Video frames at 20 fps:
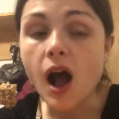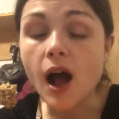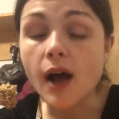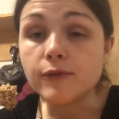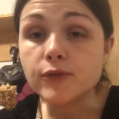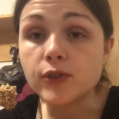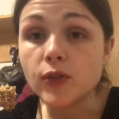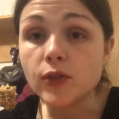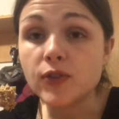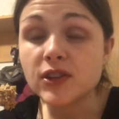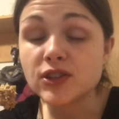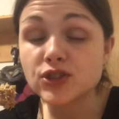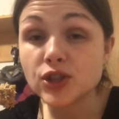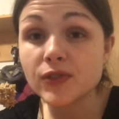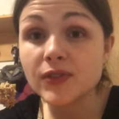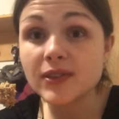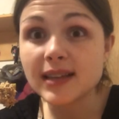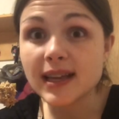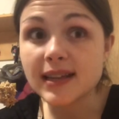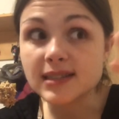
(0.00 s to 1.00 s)
Of the
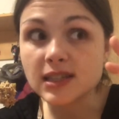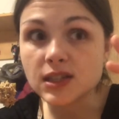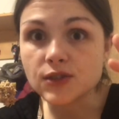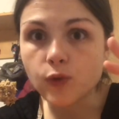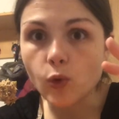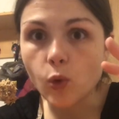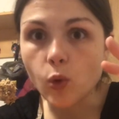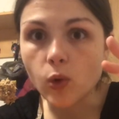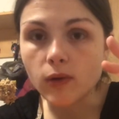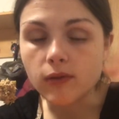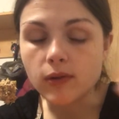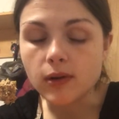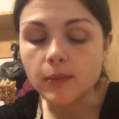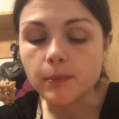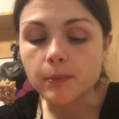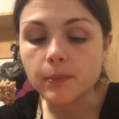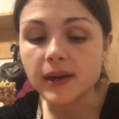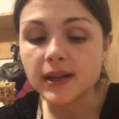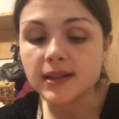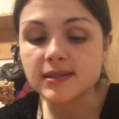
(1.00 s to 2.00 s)
serving size is four of them,
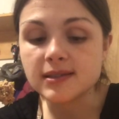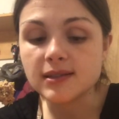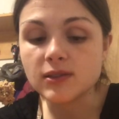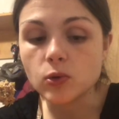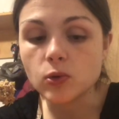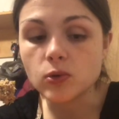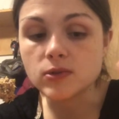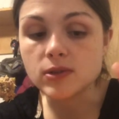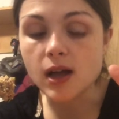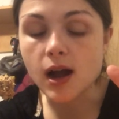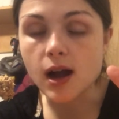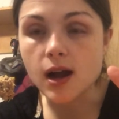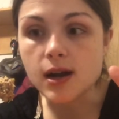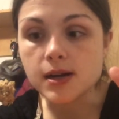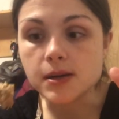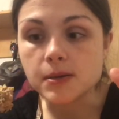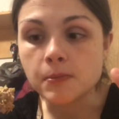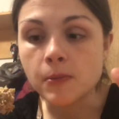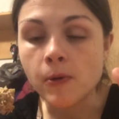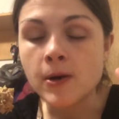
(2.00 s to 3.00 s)
but it's those
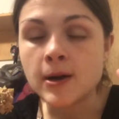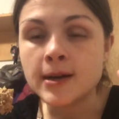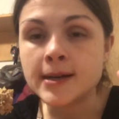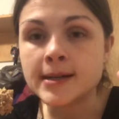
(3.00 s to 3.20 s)
um,